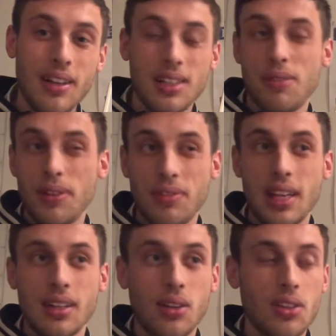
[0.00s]
that's
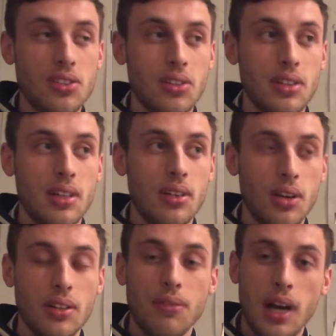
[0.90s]
$15
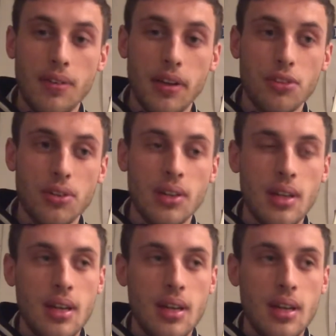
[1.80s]
on the 500,